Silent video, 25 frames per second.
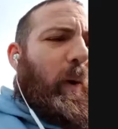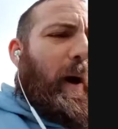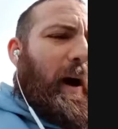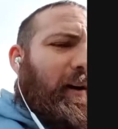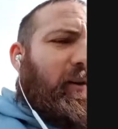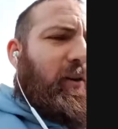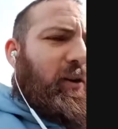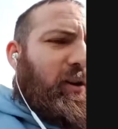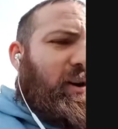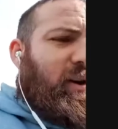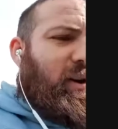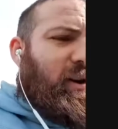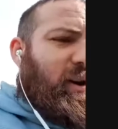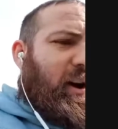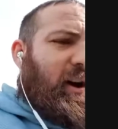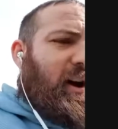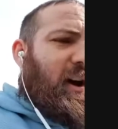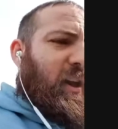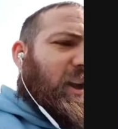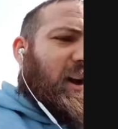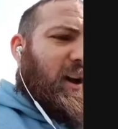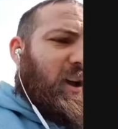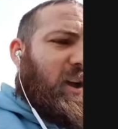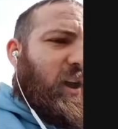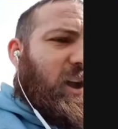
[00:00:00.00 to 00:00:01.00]
well.
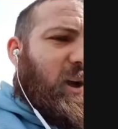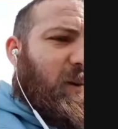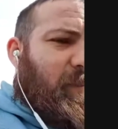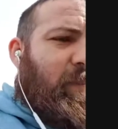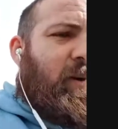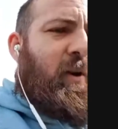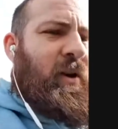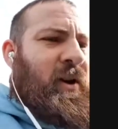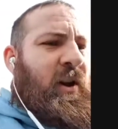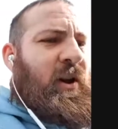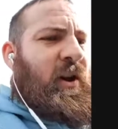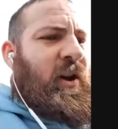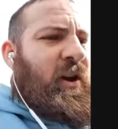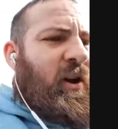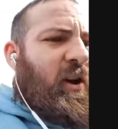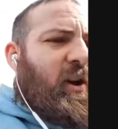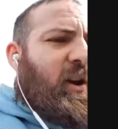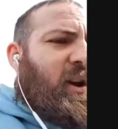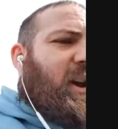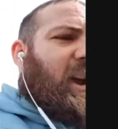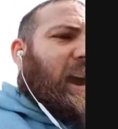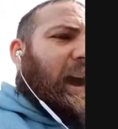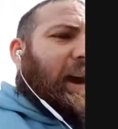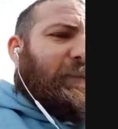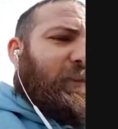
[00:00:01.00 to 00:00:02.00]
I
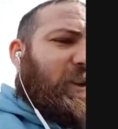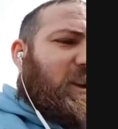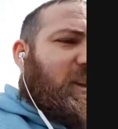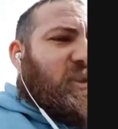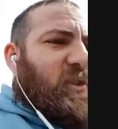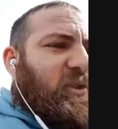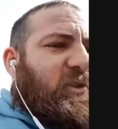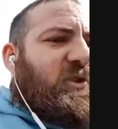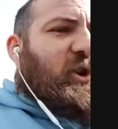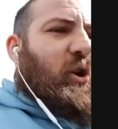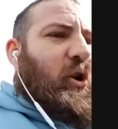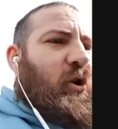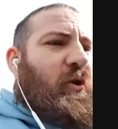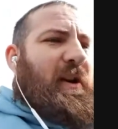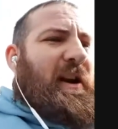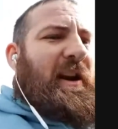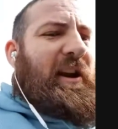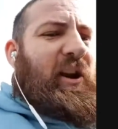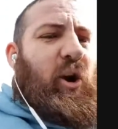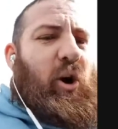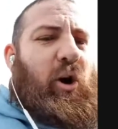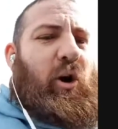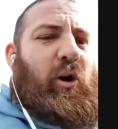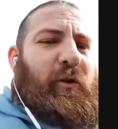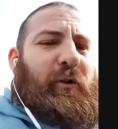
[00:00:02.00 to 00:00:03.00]
think there's already
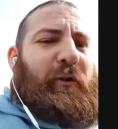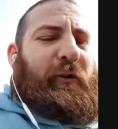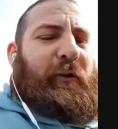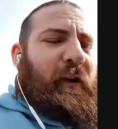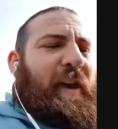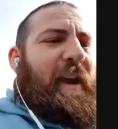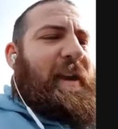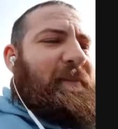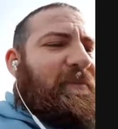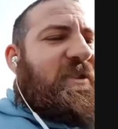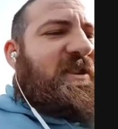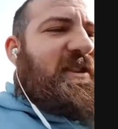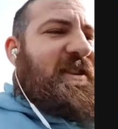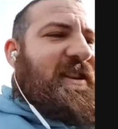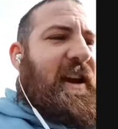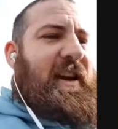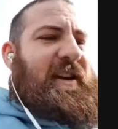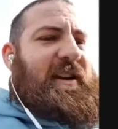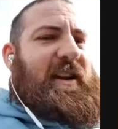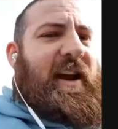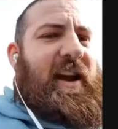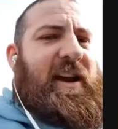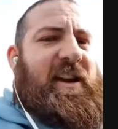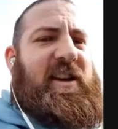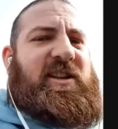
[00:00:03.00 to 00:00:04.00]
calls for him to take
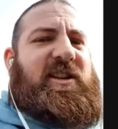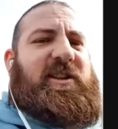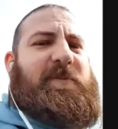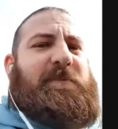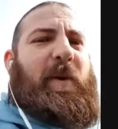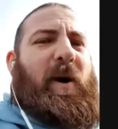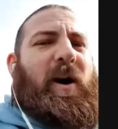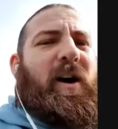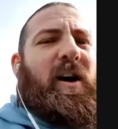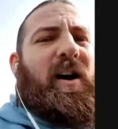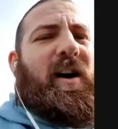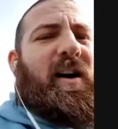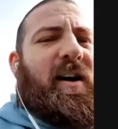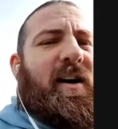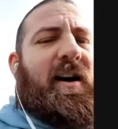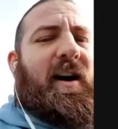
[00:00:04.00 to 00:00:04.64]
De Gea's spot.